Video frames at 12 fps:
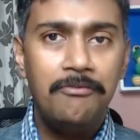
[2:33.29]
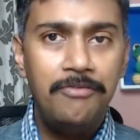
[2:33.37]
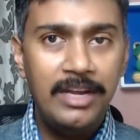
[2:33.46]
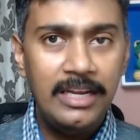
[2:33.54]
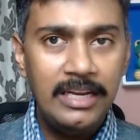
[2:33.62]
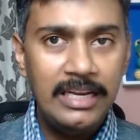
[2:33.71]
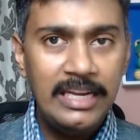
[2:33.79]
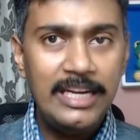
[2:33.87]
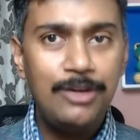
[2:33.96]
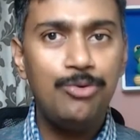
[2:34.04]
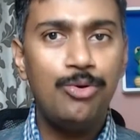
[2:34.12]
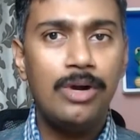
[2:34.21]
we need
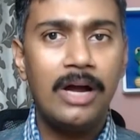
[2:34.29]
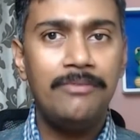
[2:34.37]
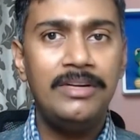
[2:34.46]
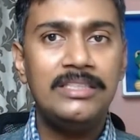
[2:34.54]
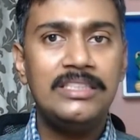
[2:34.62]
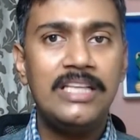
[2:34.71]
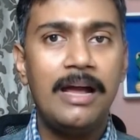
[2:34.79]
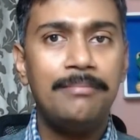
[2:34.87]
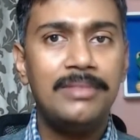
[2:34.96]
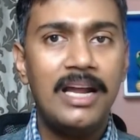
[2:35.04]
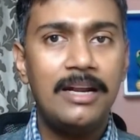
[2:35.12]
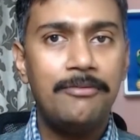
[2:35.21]
to convince them
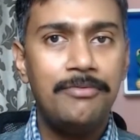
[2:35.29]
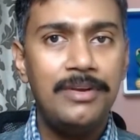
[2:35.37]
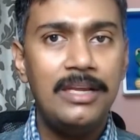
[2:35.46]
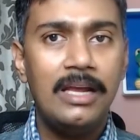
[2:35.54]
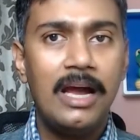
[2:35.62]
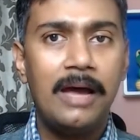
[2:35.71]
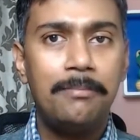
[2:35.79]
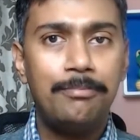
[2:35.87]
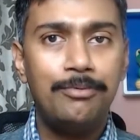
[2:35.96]
that we are